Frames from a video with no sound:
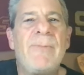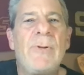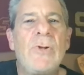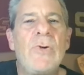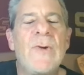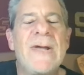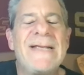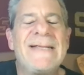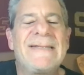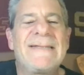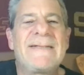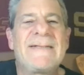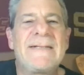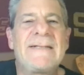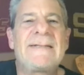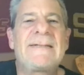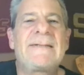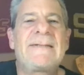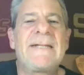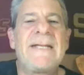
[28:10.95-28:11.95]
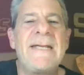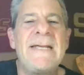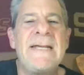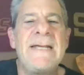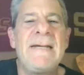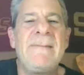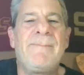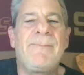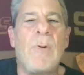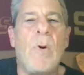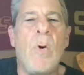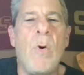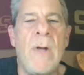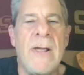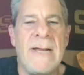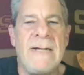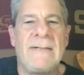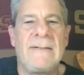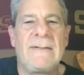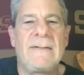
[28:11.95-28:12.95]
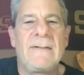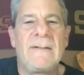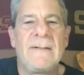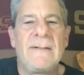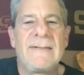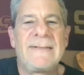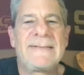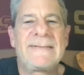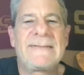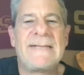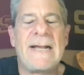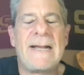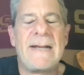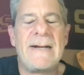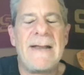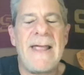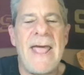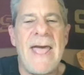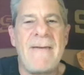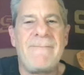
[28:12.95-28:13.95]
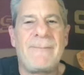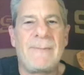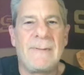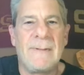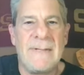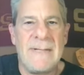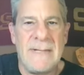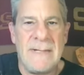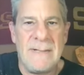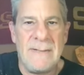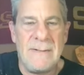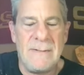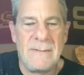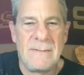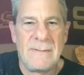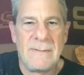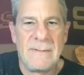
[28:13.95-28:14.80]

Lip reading: blew a 16-point second-half lead